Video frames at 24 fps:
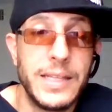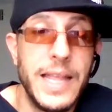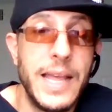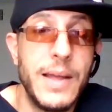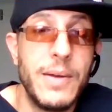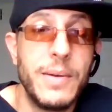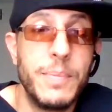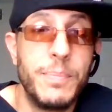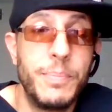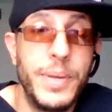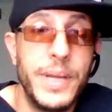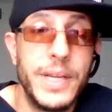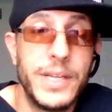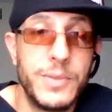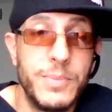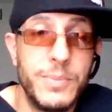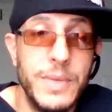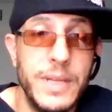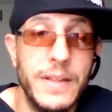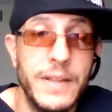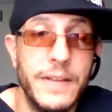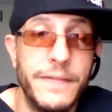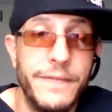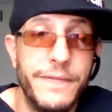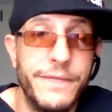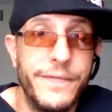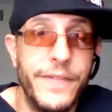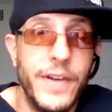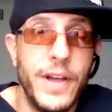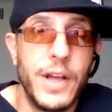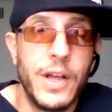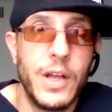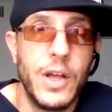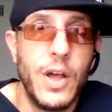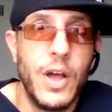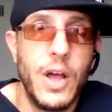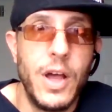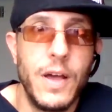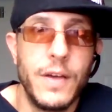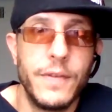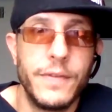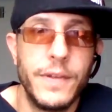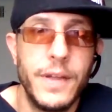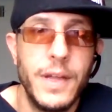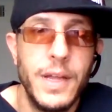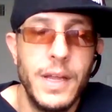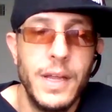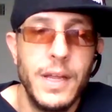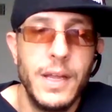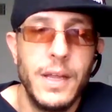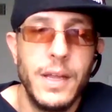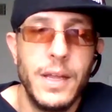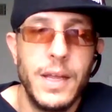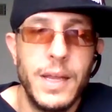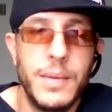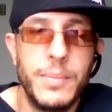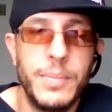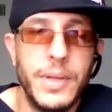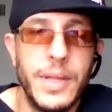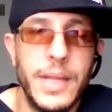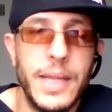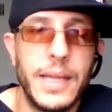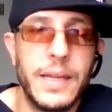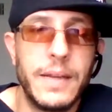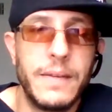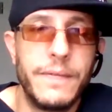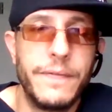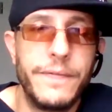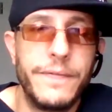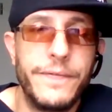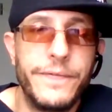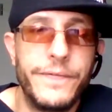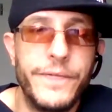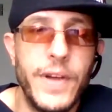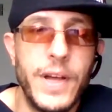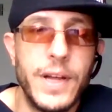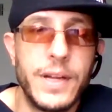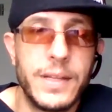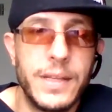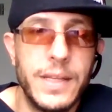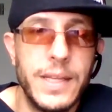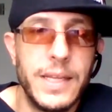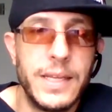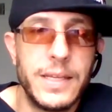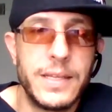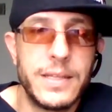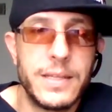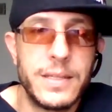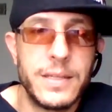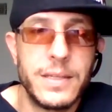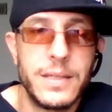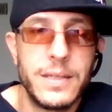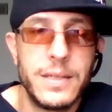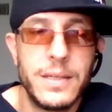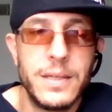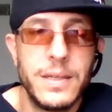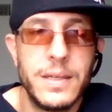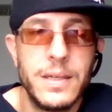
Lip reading: And that would piss me the fuck off. I'd be like, fuck this.